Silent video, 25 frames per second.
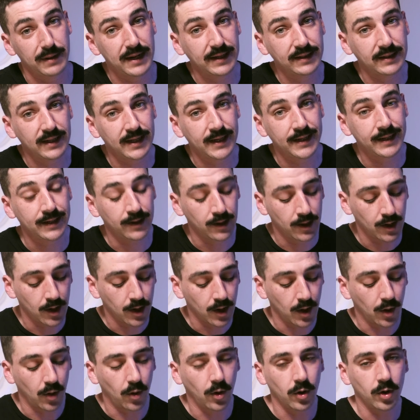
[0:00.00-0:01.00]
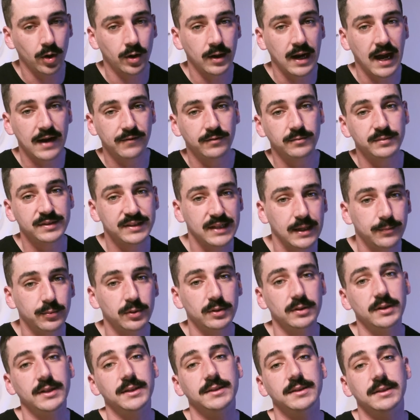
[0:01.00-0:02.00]
light, or have them
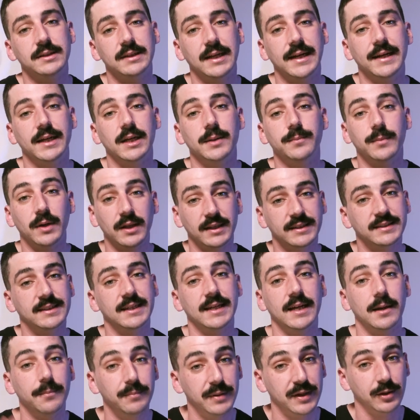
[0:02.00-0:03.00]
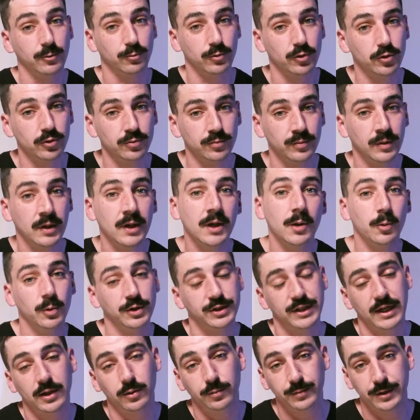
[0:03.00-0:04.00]
separately to light up, let's say, a big room, which
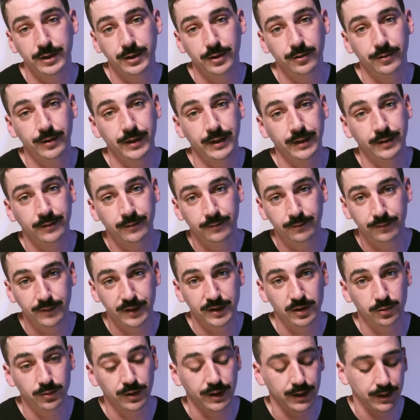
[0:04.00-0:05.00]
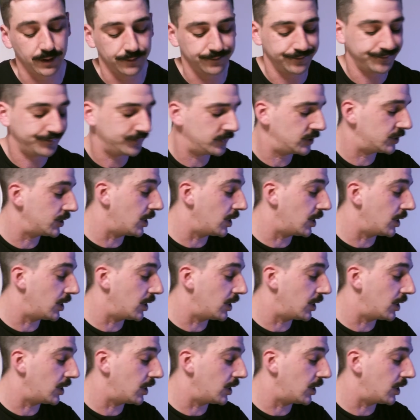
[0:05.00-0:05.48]
I will be doing this week. So